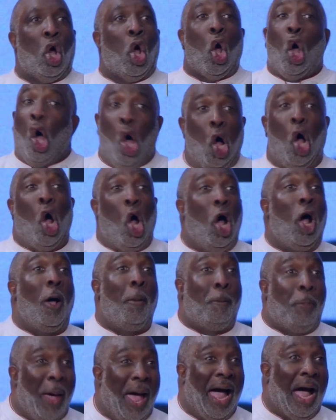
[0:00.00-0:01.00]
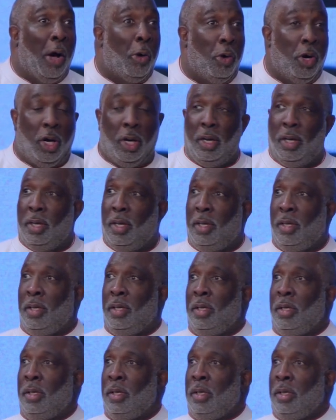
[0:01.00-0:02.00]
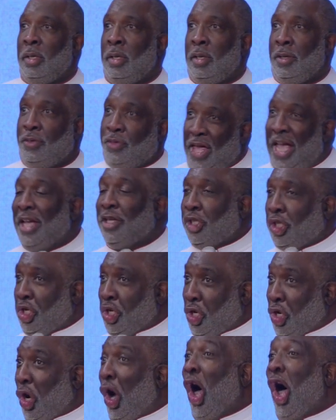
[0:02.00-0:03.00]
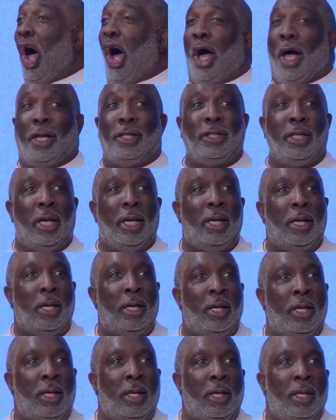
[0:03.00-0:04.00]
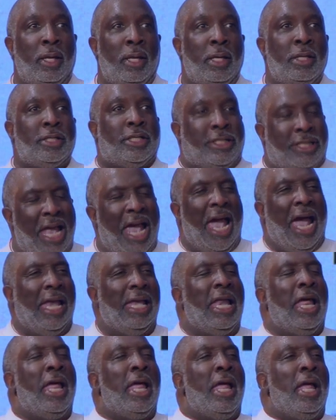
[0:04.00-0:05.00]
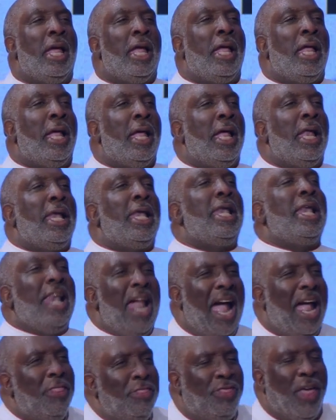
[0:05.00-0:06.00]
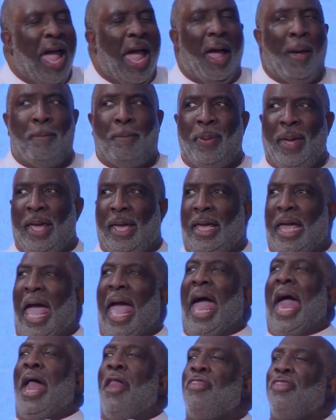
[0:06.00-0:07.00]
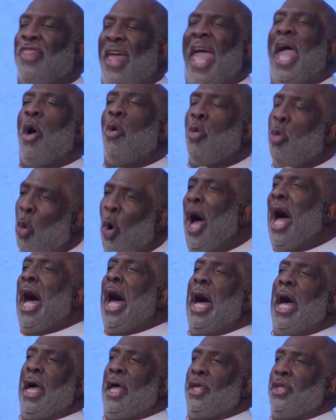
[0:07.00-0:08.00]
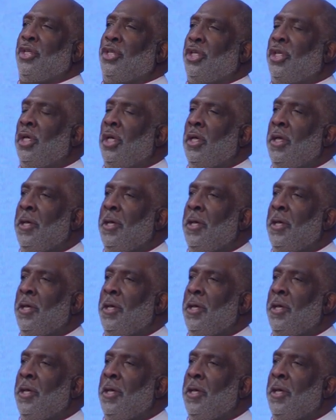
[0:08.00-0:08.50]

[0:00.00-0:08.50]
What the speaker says: all power, this God said, let there be, and there was,